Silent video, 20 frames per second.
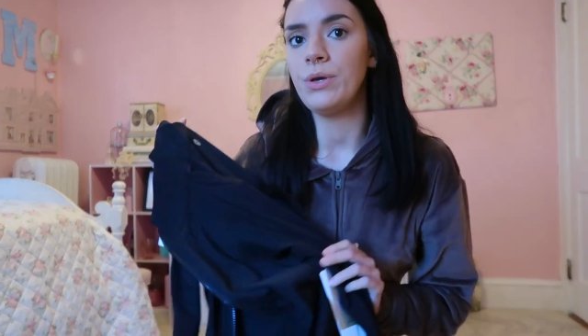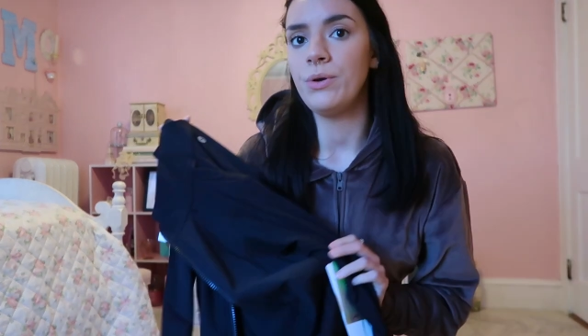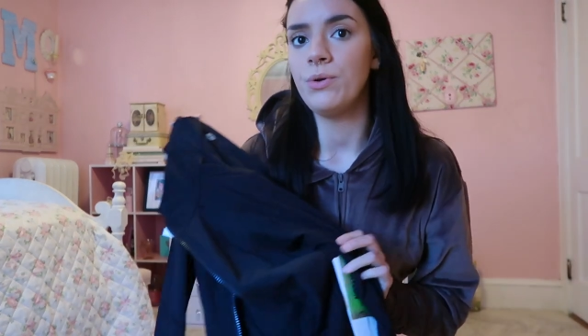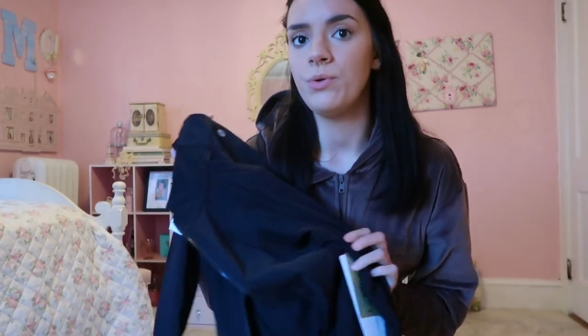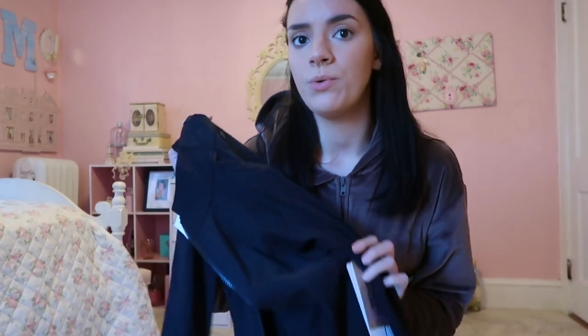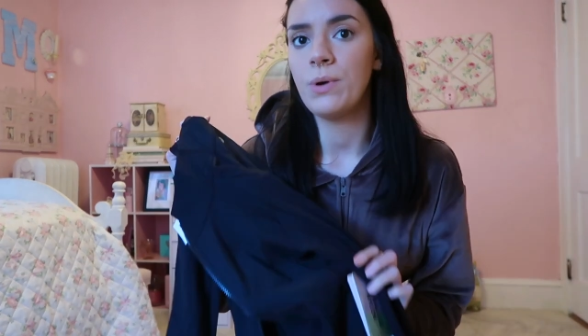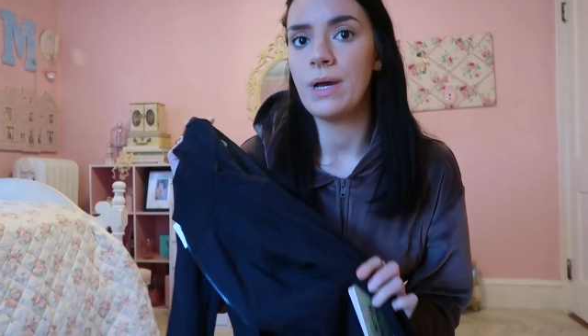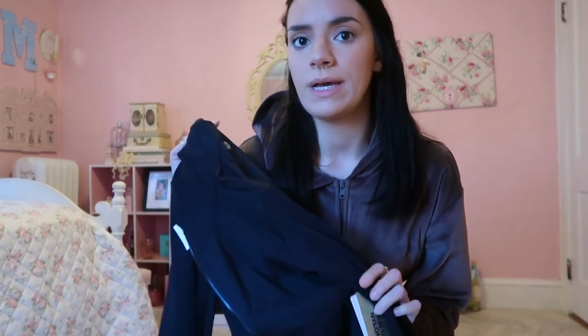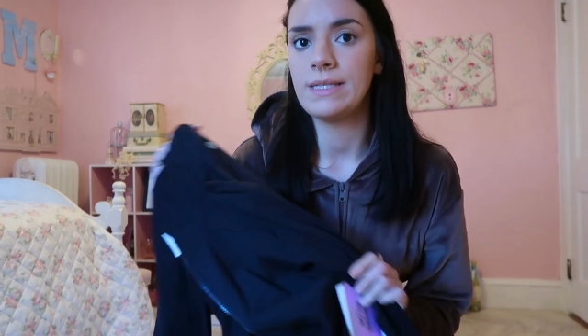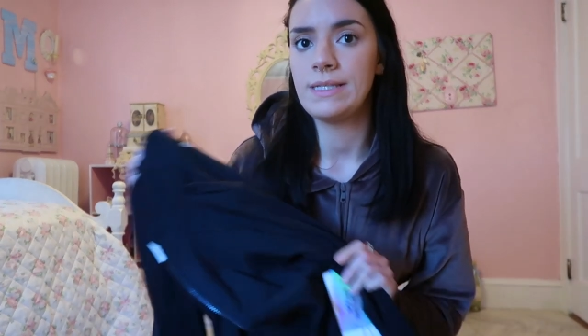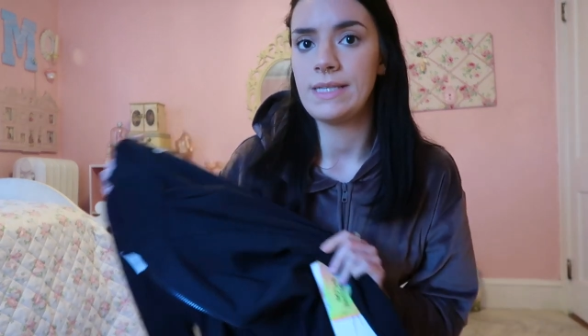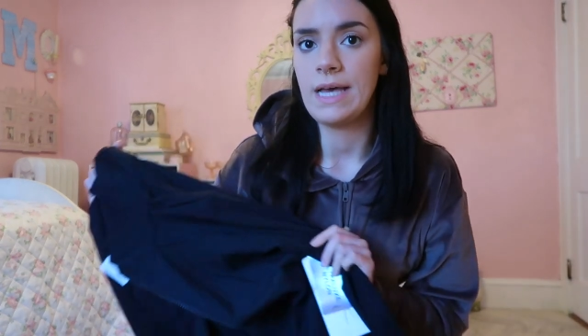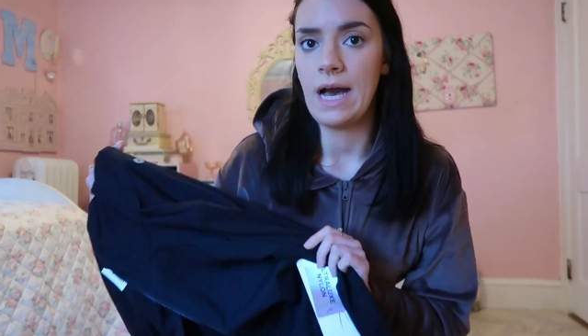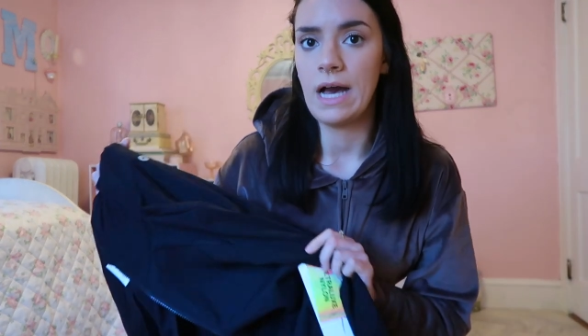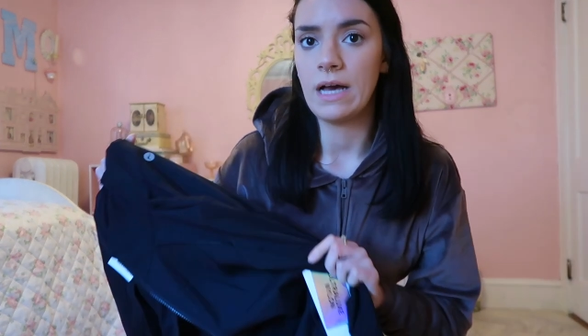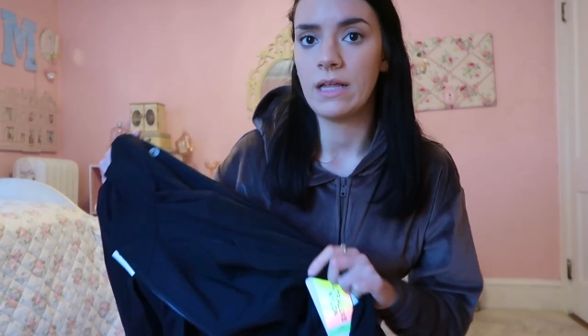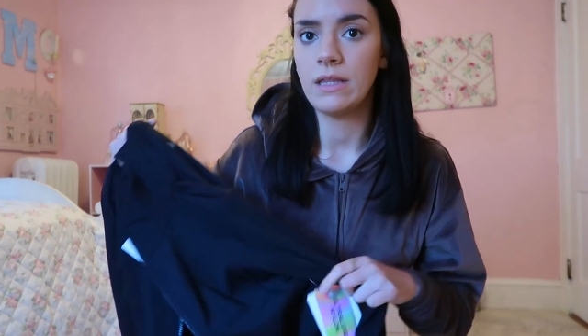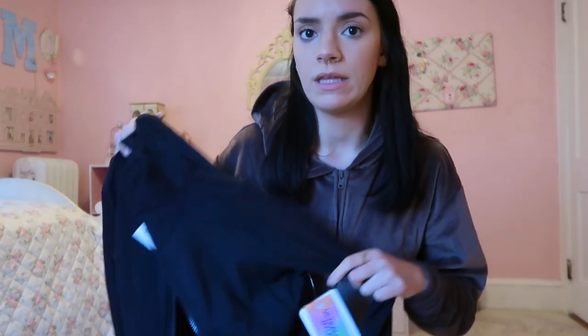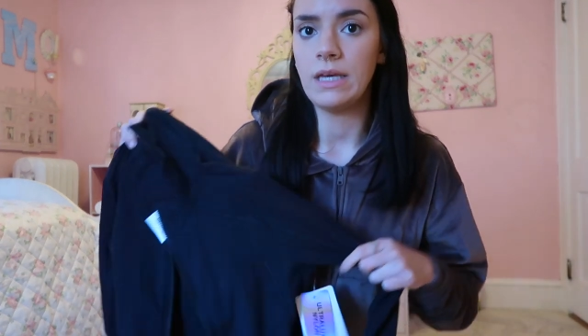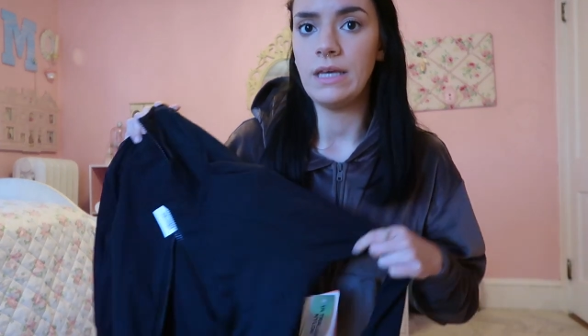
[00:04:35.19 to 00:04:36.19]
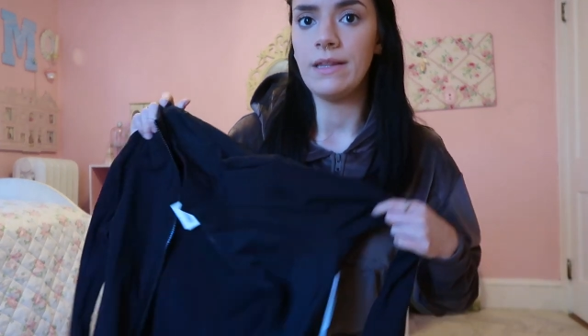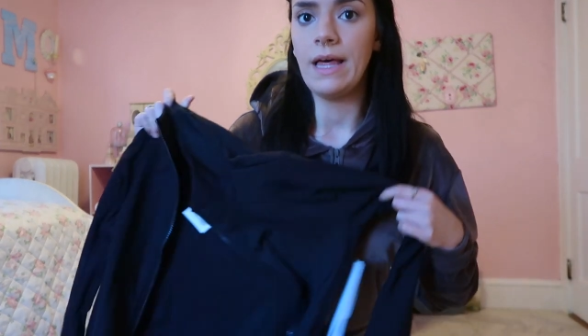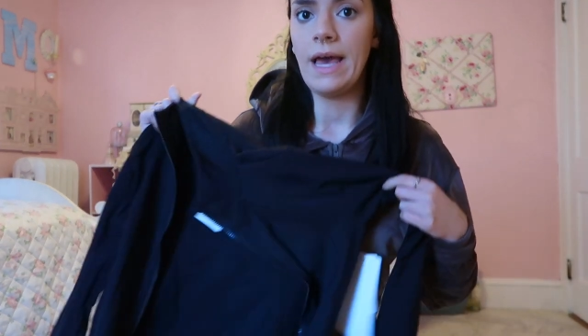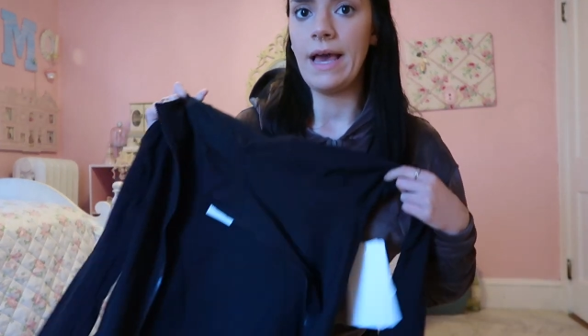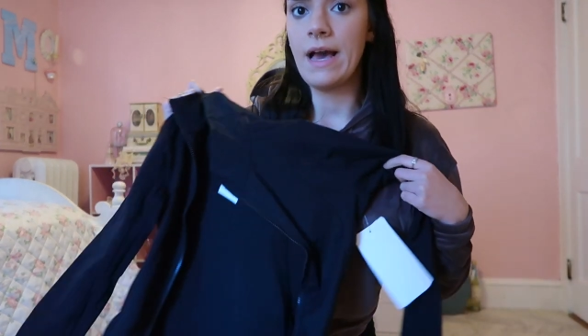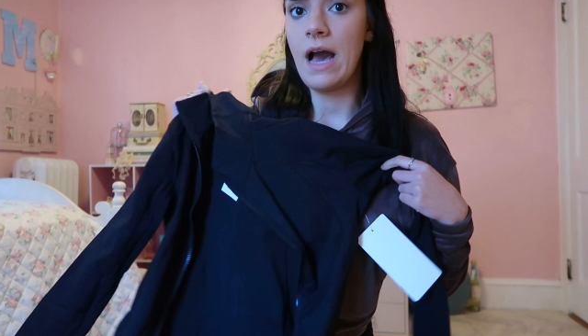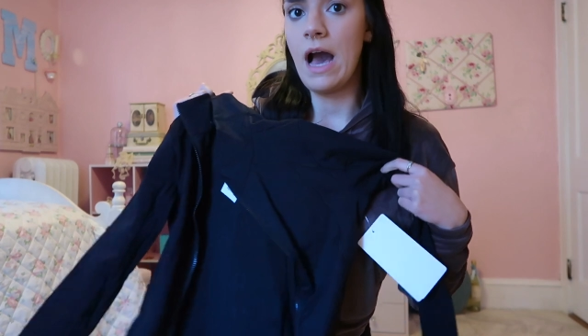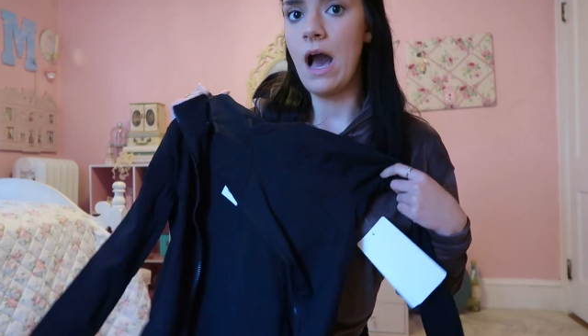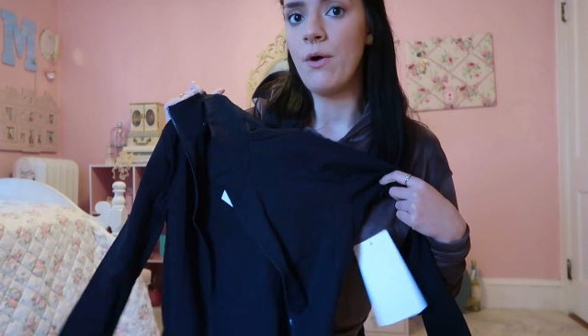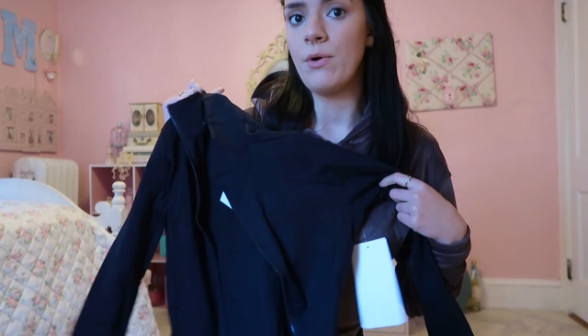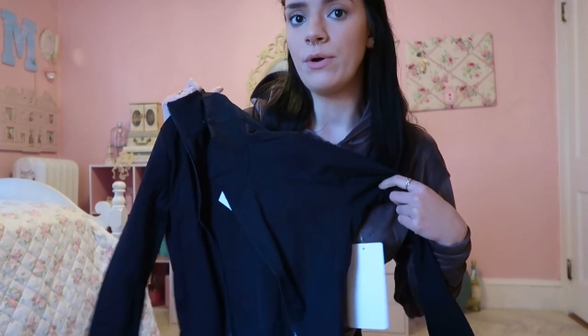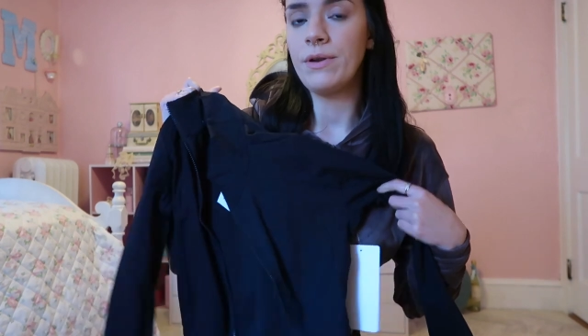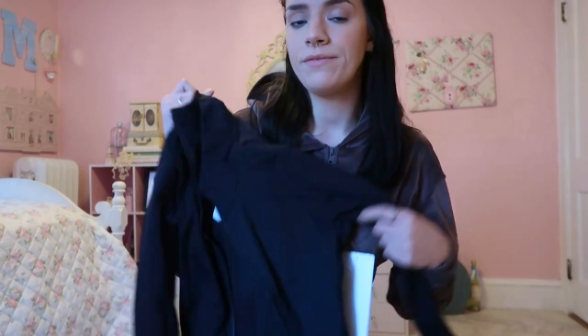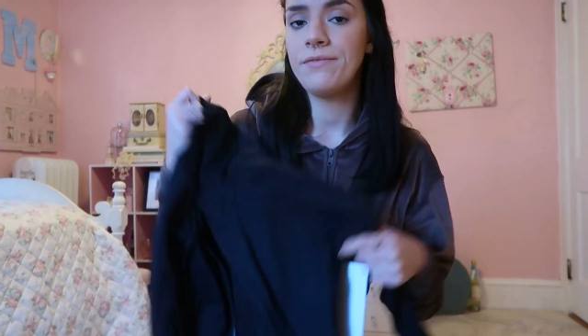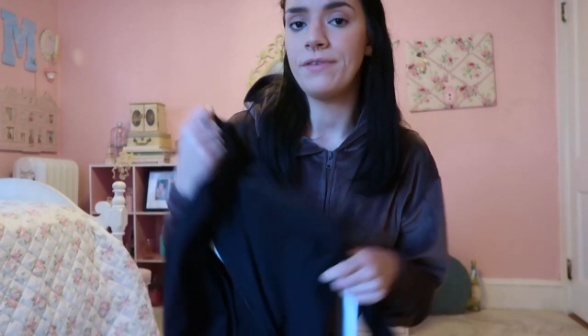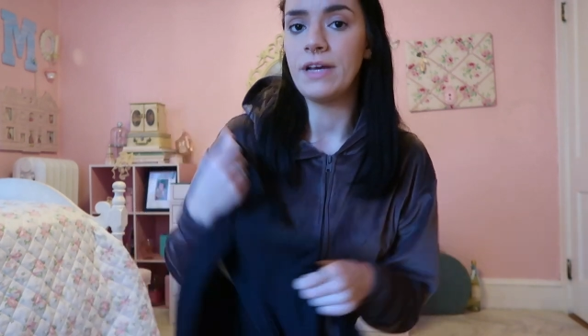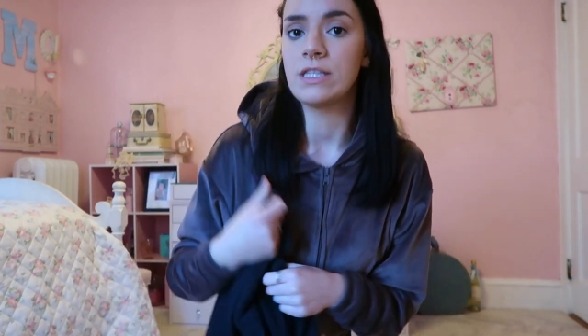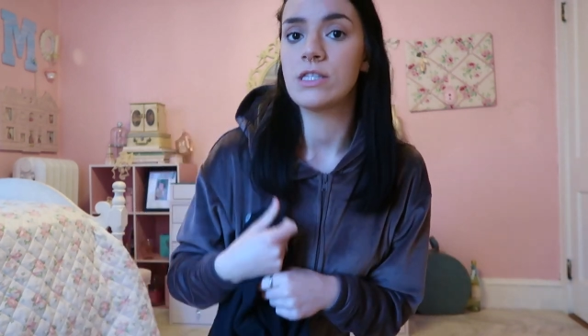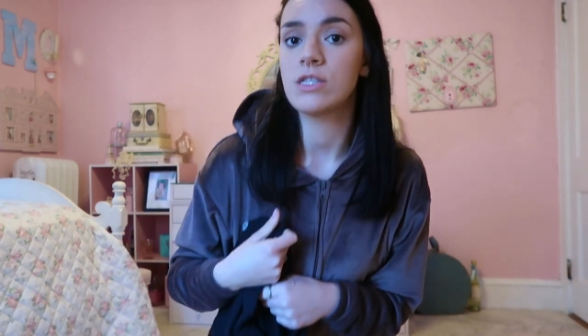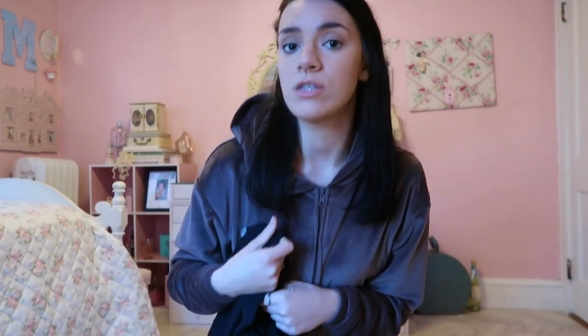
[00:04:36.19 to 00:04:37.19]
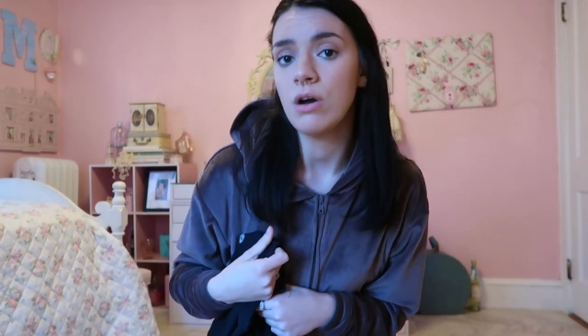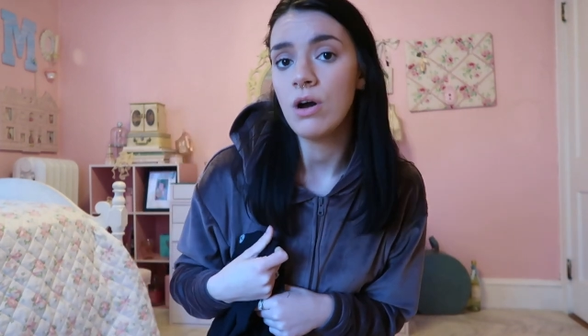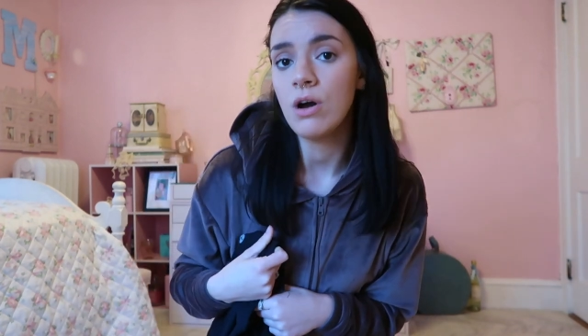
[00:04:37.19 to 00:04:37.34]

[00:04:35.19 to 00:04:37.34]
you exactly like how it fits